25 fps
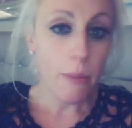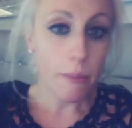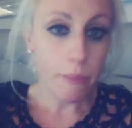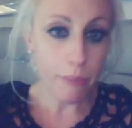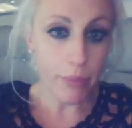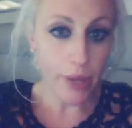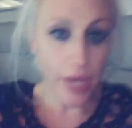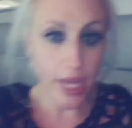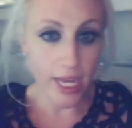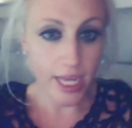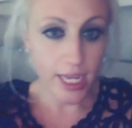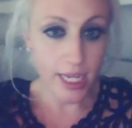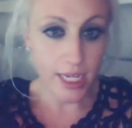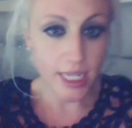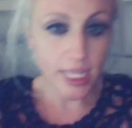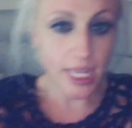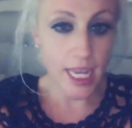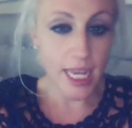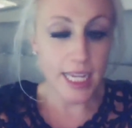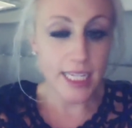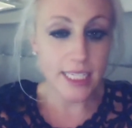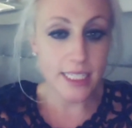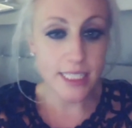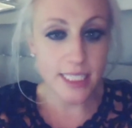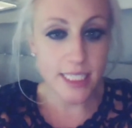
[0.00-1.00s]
But
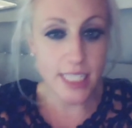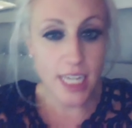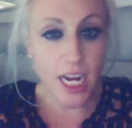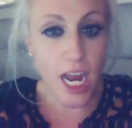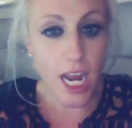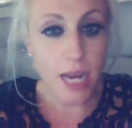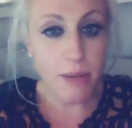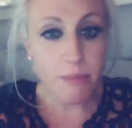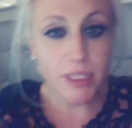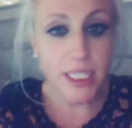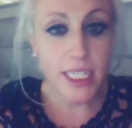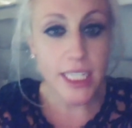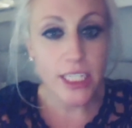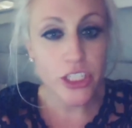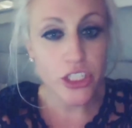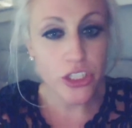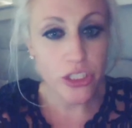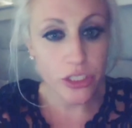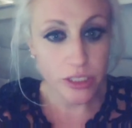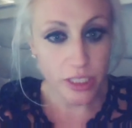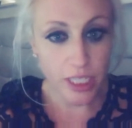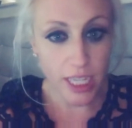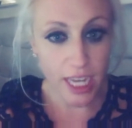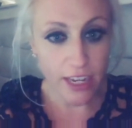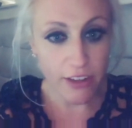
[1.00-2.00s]
it's time to get
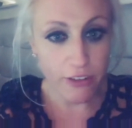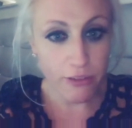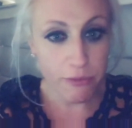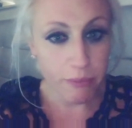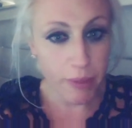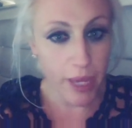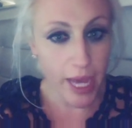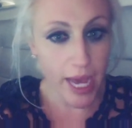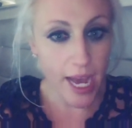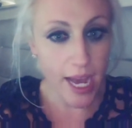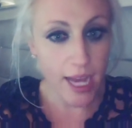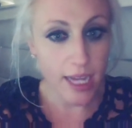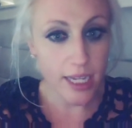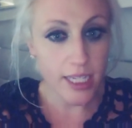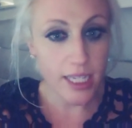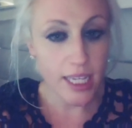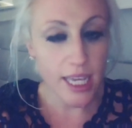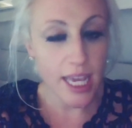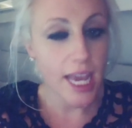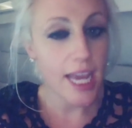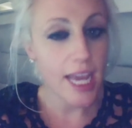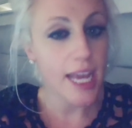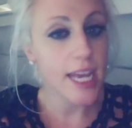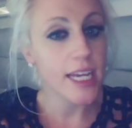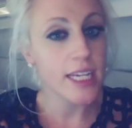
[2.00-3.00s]
your life back
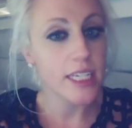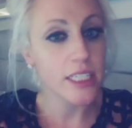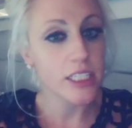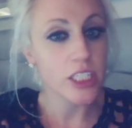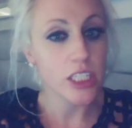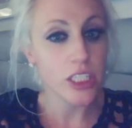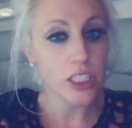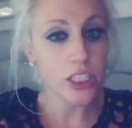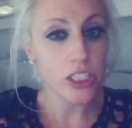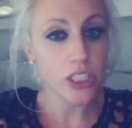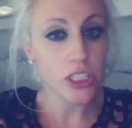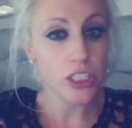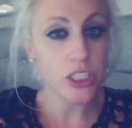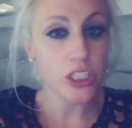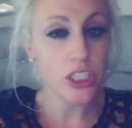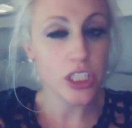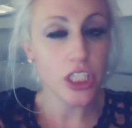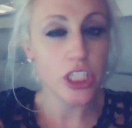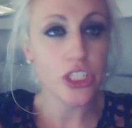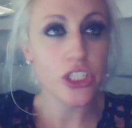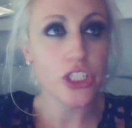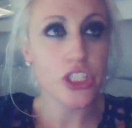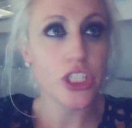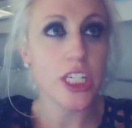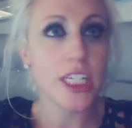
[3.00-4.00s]
and
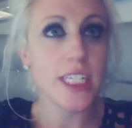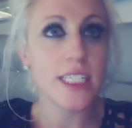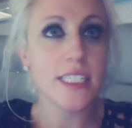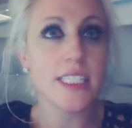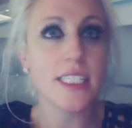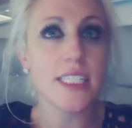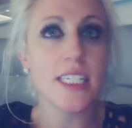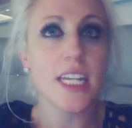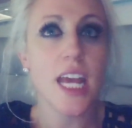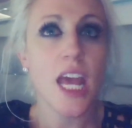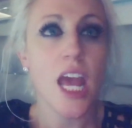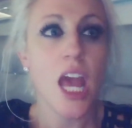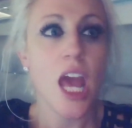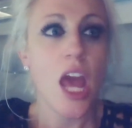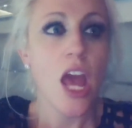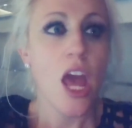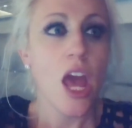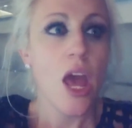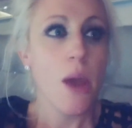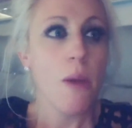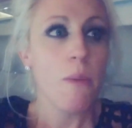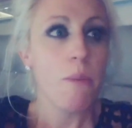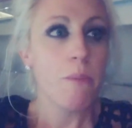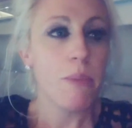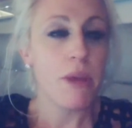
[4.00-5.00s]
to just
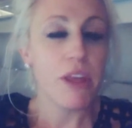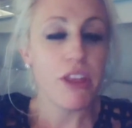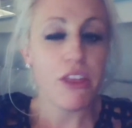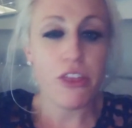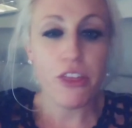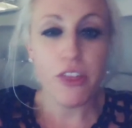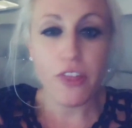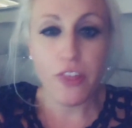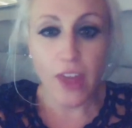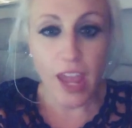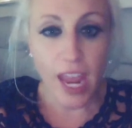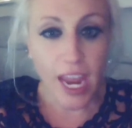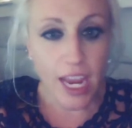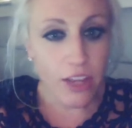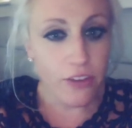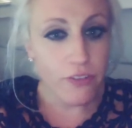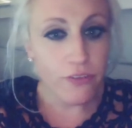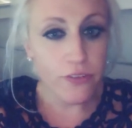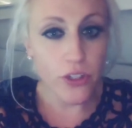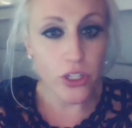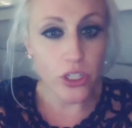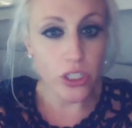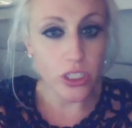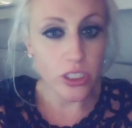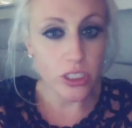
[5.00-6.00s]
be
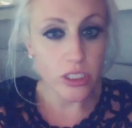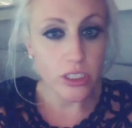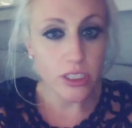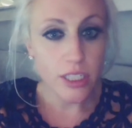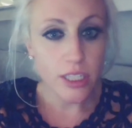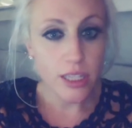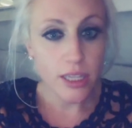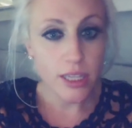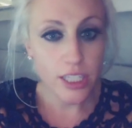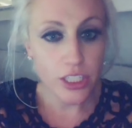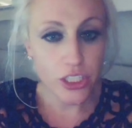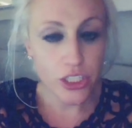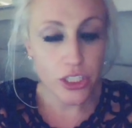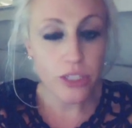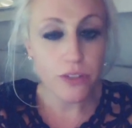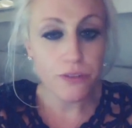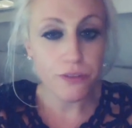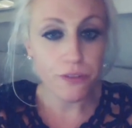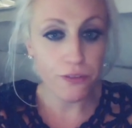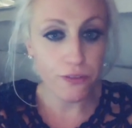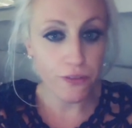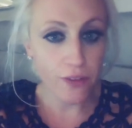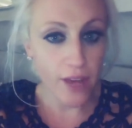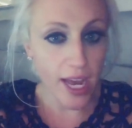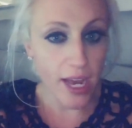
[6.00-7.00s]
thankful that you've
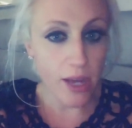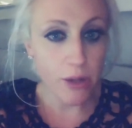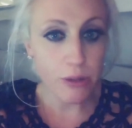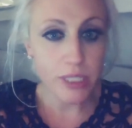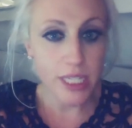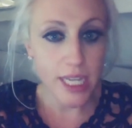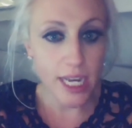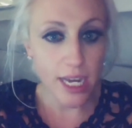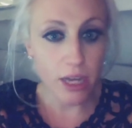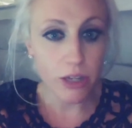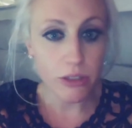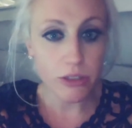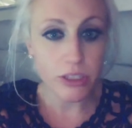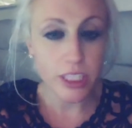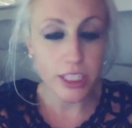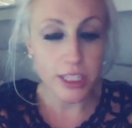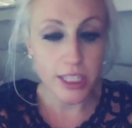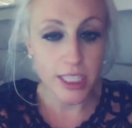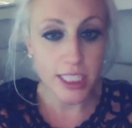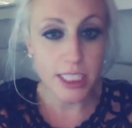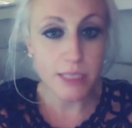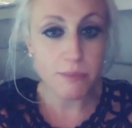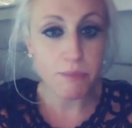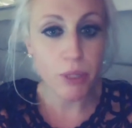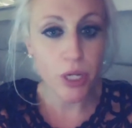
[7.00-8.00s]
found out that
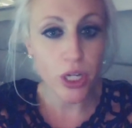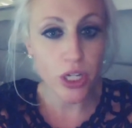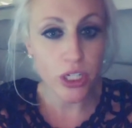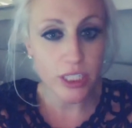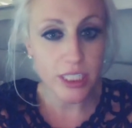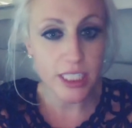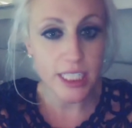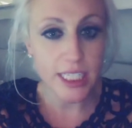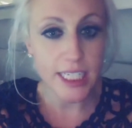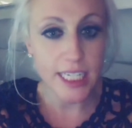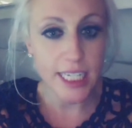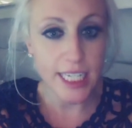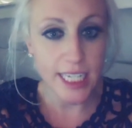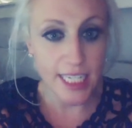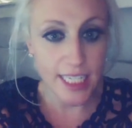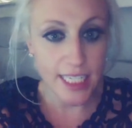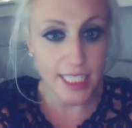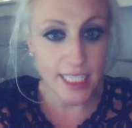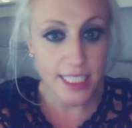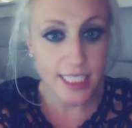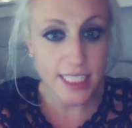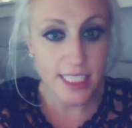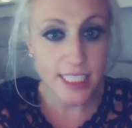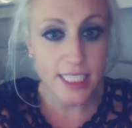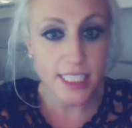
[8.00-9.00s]
this person
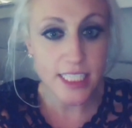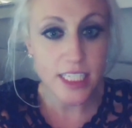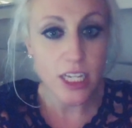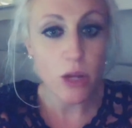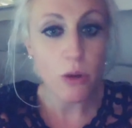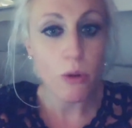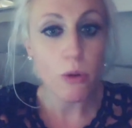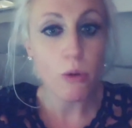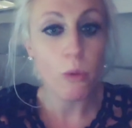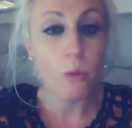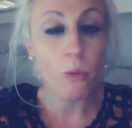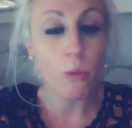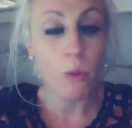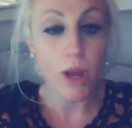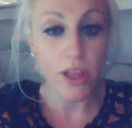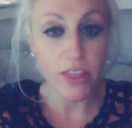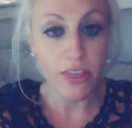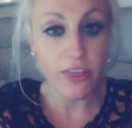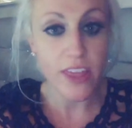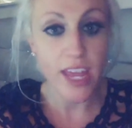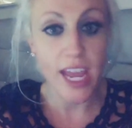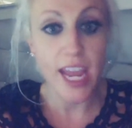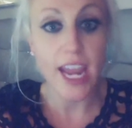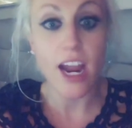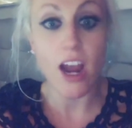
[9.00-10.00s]
is
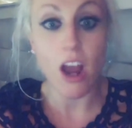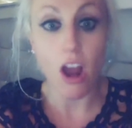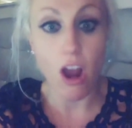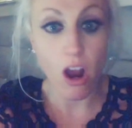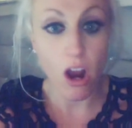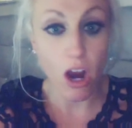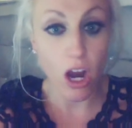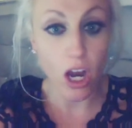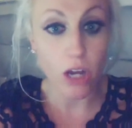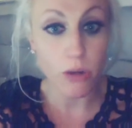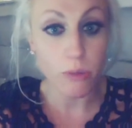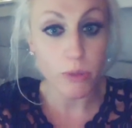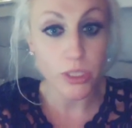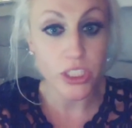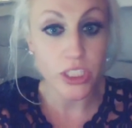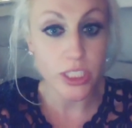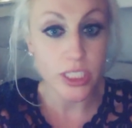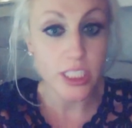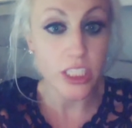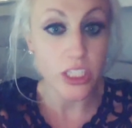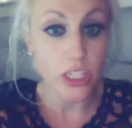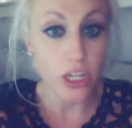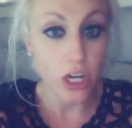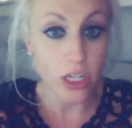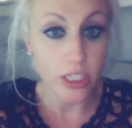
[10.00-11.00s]
what they are, which
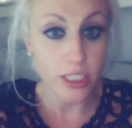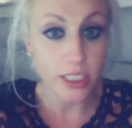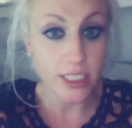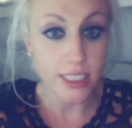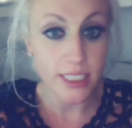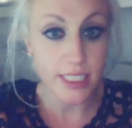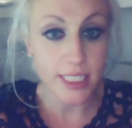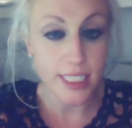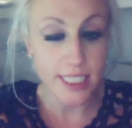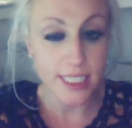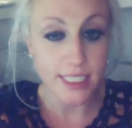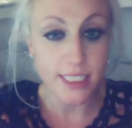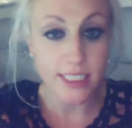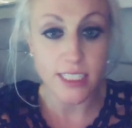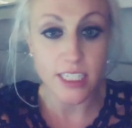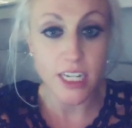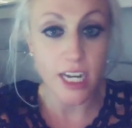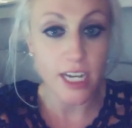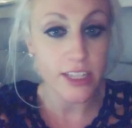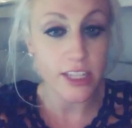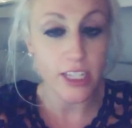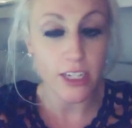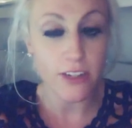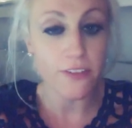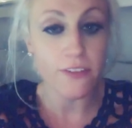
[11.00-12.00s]
is a narcissist,
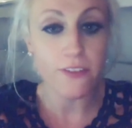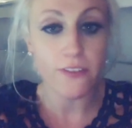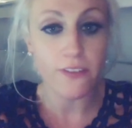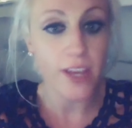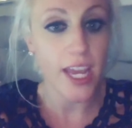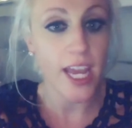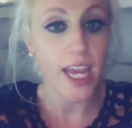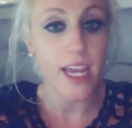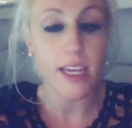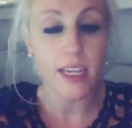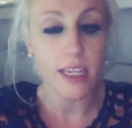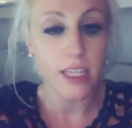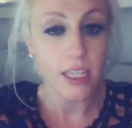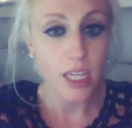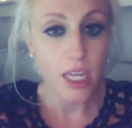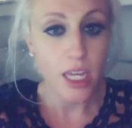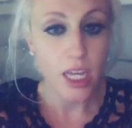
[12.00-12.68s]
not their fake,